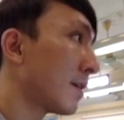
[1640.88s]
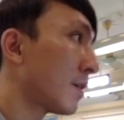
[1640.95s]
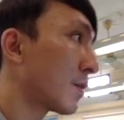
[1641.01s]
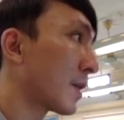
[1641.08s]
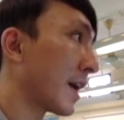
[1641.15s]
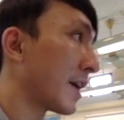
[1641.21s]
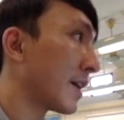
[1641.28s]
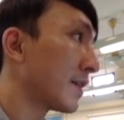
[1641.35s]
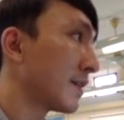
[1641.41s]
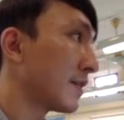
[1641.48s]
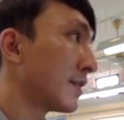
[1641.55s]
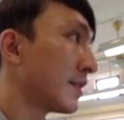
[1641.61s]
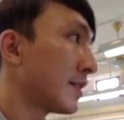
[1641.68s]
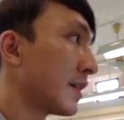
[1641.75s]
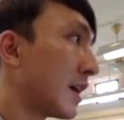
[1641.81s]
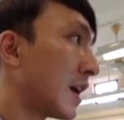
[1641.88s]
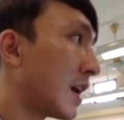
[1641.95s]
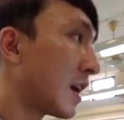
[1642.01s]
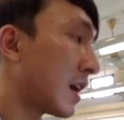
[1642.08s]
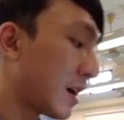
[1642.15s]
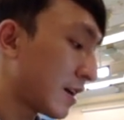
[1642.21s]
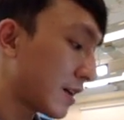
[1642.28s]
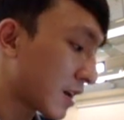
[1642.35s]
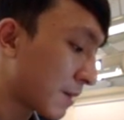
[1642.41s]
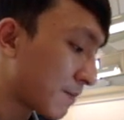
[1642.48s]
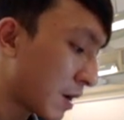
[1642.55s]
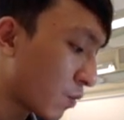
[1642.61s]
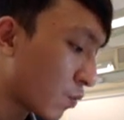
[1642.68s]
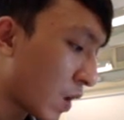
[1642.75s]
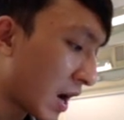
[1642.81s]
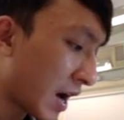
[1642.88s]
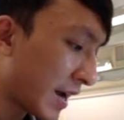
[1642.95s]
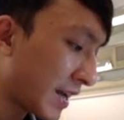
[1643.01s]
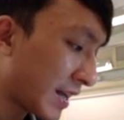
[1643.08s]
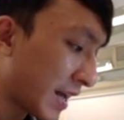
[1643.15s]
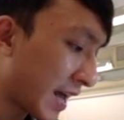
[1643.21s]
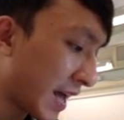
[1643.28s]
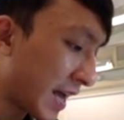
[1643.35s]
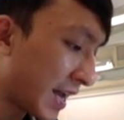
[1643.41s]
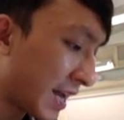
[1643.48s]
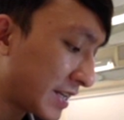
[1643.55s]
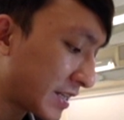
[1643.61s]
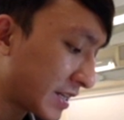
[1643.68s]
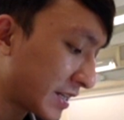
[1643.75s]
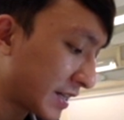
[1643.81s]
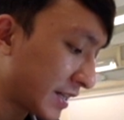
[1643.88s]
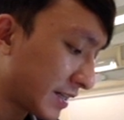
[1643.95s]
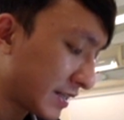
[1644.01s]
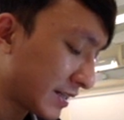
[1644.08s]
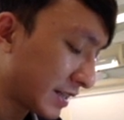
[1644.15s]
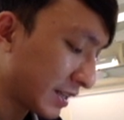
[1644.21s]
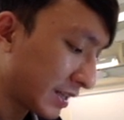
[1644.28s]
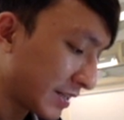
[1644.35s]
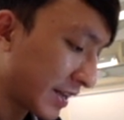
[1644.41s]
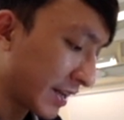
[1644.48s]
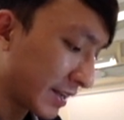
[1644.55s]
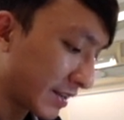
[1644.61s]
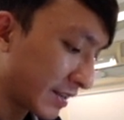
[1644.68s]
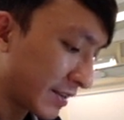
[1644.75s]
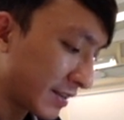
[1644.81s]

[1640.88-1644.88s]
Okay, compound Y aid cleaning,